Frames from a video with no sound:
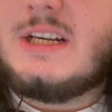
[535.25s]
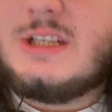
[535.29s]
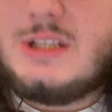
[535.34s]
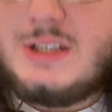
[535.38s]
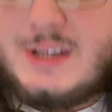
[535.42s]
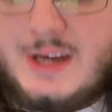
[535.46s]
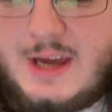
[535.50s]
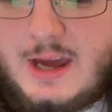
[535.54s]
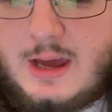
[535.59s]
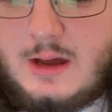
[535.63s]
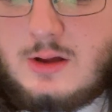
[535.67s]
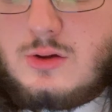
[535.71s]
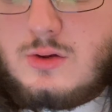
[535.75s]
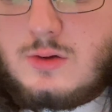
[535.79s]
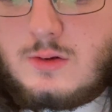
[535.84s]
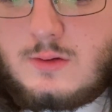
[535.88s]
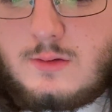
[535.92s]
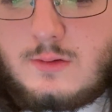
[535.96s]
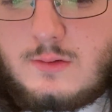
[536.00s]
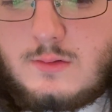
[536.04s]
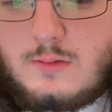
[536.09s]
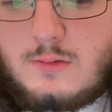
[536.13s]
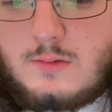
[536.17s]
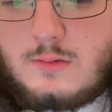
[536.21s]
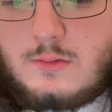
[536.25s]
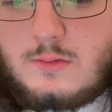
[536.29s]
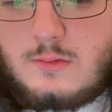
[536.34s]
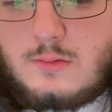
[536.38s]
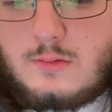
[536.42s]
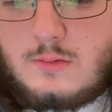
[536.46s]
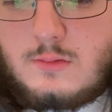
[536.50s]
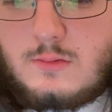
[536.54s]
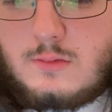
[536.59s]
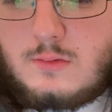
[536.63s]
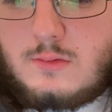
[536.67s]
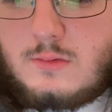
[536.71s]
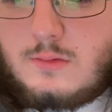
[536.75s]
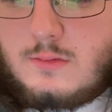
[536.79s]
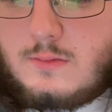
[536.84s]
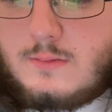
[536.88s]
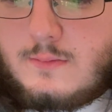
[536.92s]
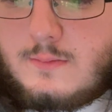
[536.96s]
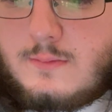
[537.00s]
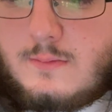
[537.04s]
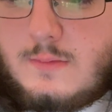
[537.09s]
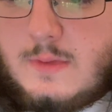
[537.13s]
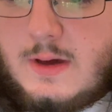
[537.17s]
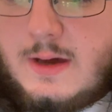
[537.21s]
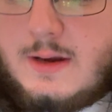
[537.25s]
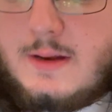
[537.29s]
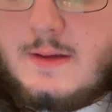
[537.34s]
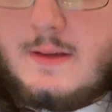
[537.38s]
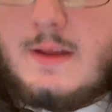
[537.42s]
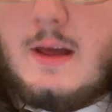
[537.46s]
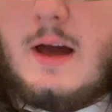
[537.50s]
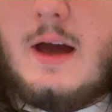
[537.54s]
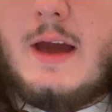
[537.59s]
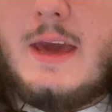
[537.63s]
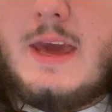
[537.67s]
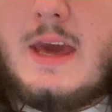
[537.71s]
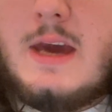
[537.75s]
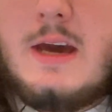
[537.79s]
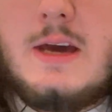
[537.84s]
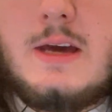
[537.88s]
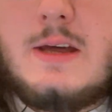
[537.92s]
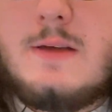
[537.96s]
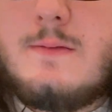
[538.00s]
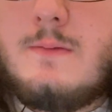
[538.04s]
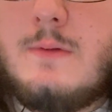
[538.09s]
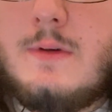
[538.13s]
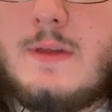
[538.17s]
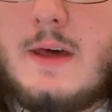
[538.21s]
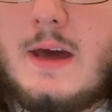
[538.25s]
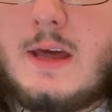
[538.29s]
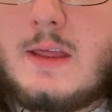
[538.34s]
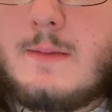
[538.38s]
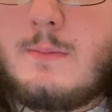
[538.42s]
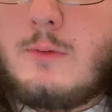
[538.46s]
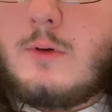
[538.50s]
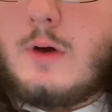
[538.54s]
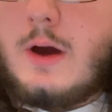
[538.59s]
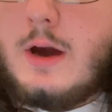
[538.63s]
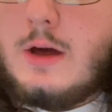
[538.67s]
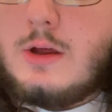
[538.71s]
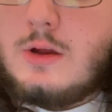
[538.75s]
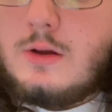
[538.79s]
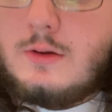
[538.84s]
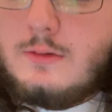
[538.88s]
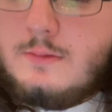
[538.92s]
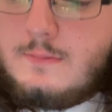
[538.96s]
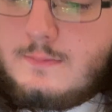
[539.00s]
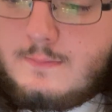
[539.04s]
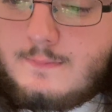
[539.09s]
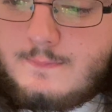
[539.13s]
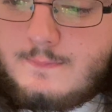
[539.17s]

change. It does not ease with expiration.